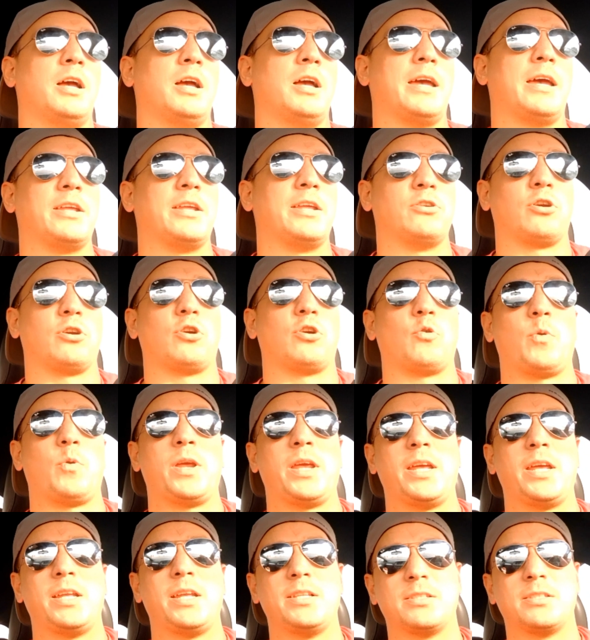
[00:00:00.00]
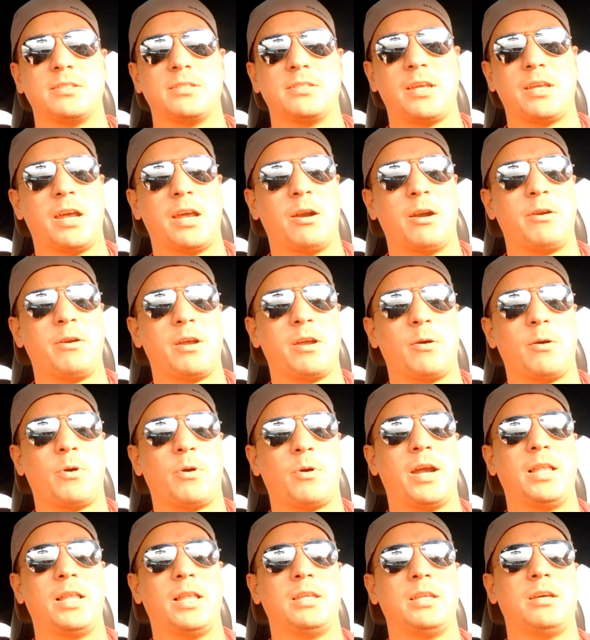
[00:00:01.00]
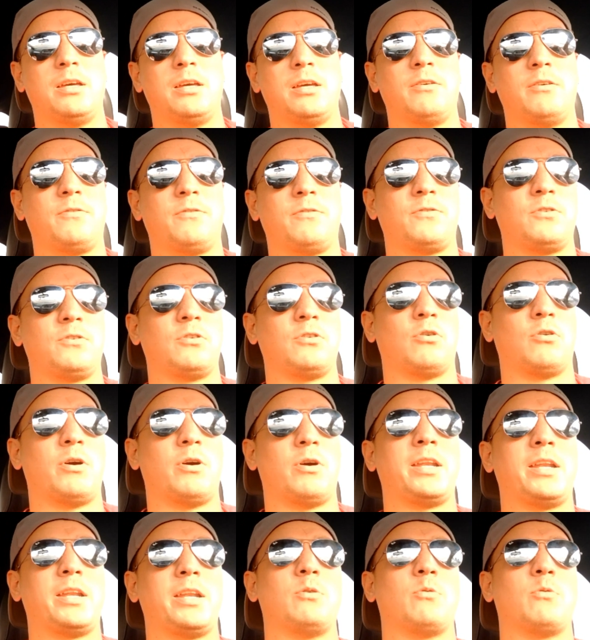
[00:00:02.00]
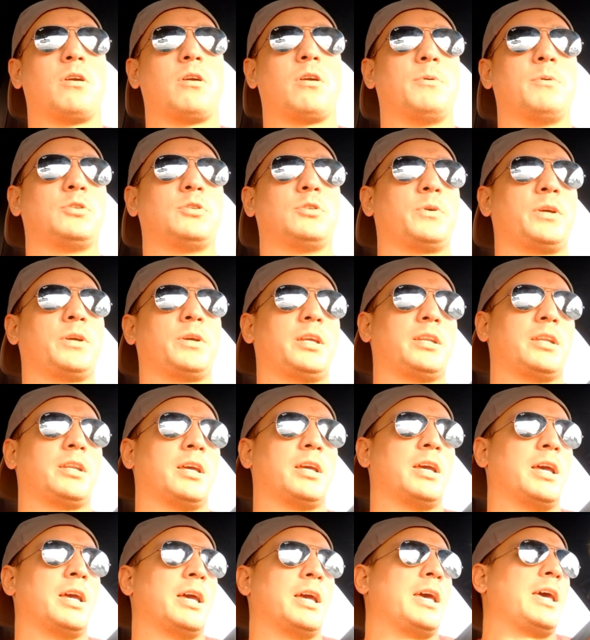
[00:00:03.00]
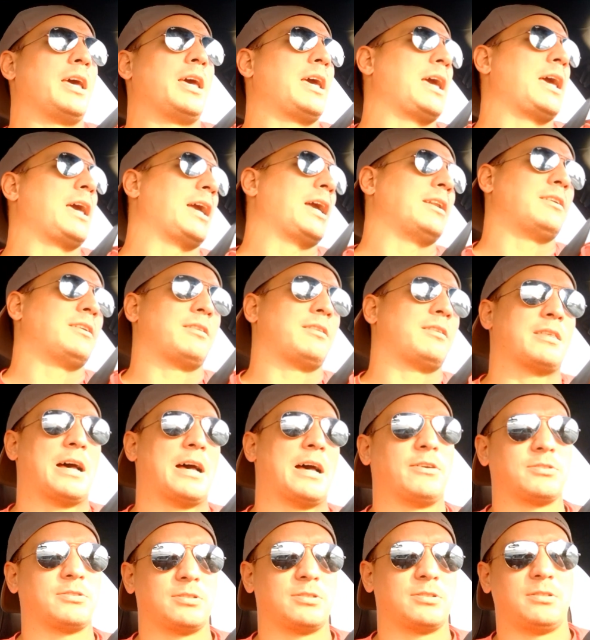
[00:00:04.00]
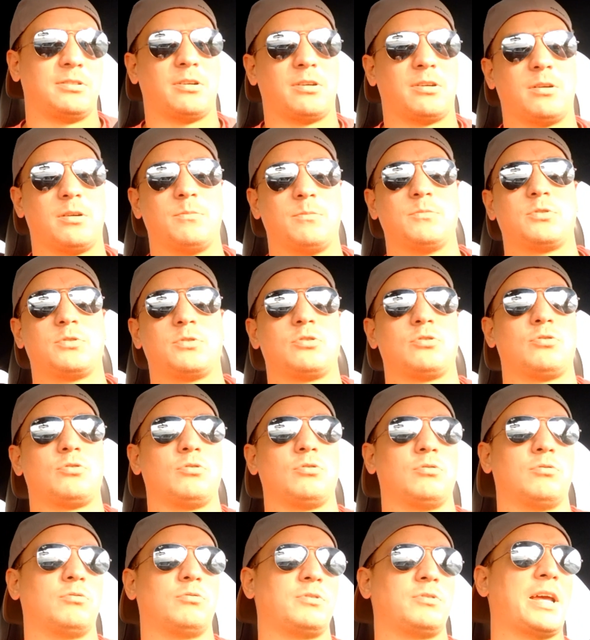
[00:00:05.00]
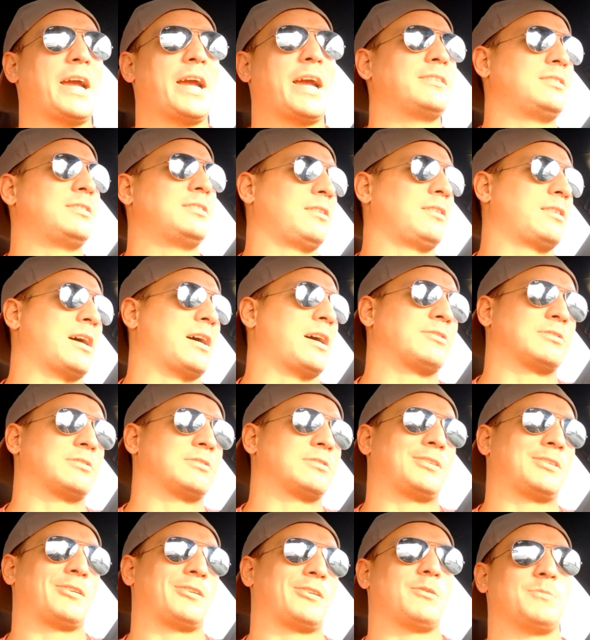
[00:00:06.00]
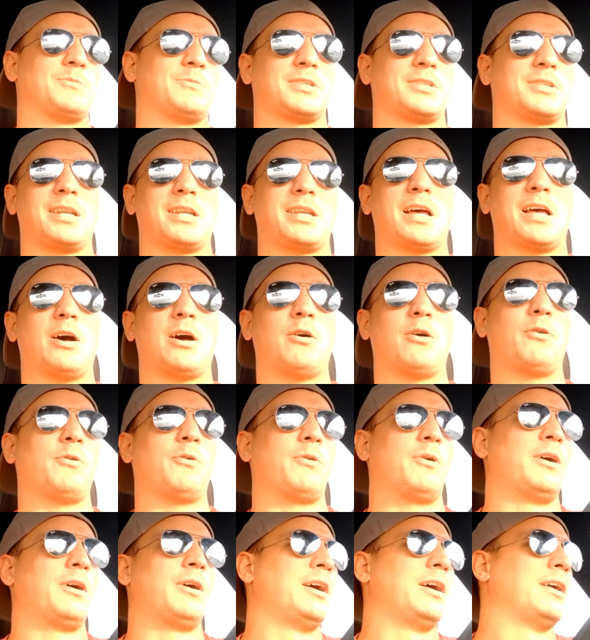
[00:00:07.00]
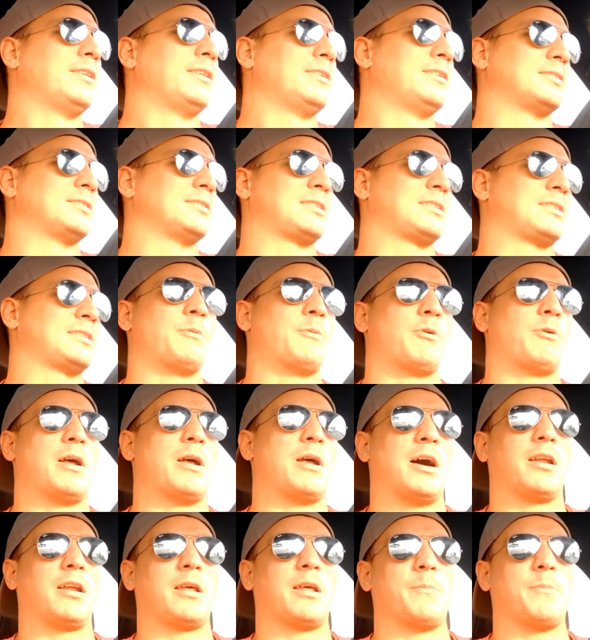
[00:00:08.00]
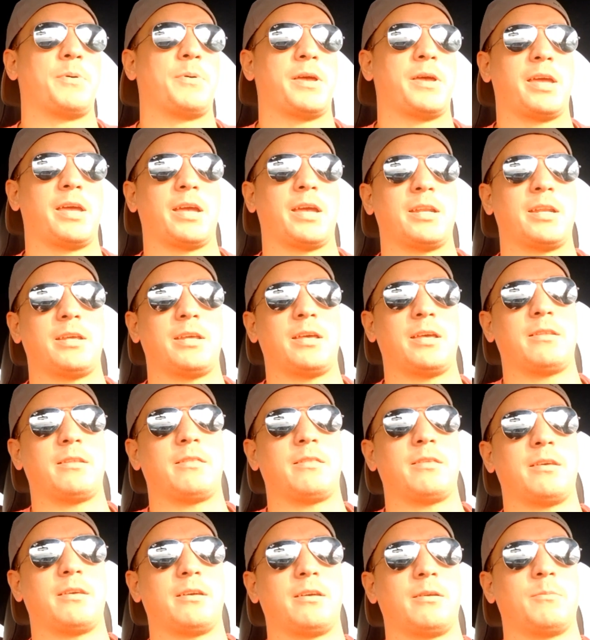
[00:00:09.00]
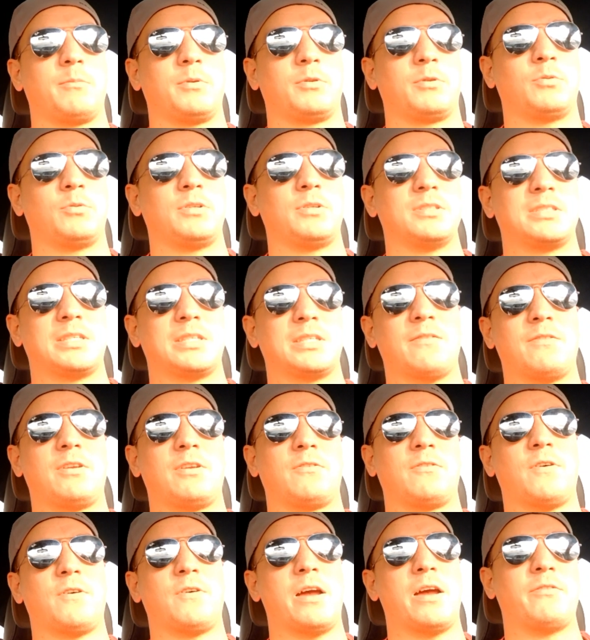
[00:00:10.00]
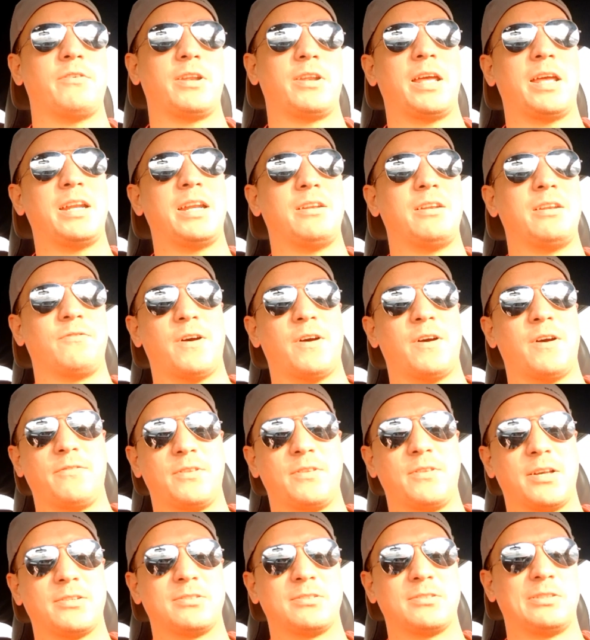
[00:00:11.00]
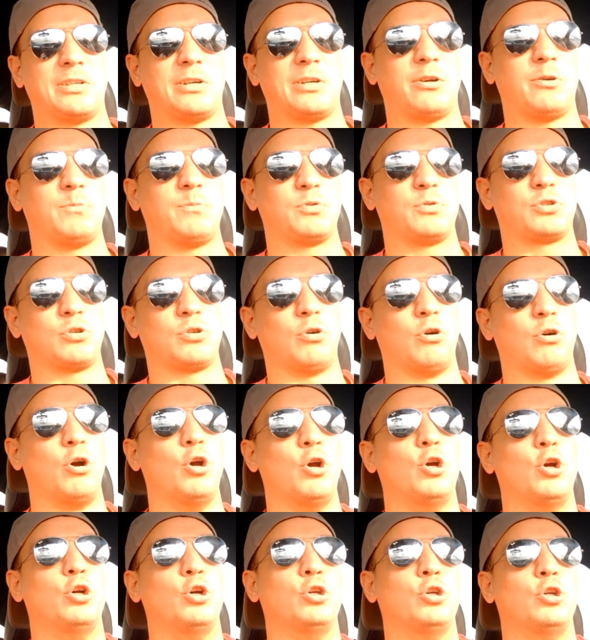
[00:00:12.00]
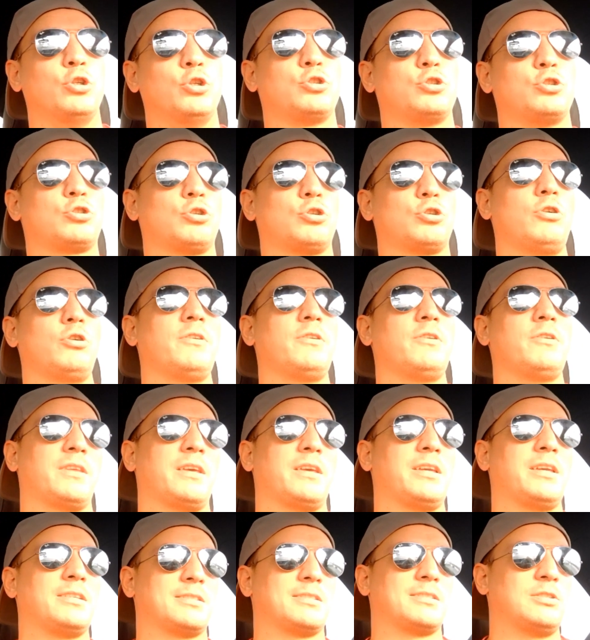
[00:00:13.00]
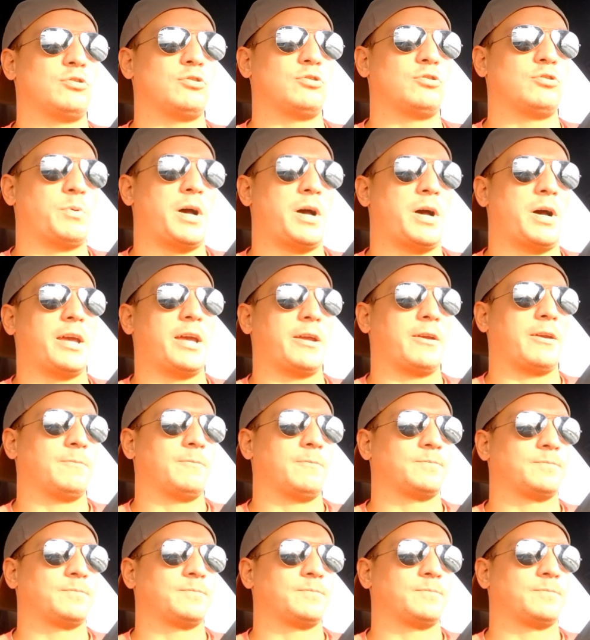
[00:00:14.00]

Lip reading: in the greens, in the area where I live. Anywhere between 80,000 dirhams to 90,000 dirhams, and now this time around I'm paying anything between 75 and 85,000 dirhams. So certain things in Dubai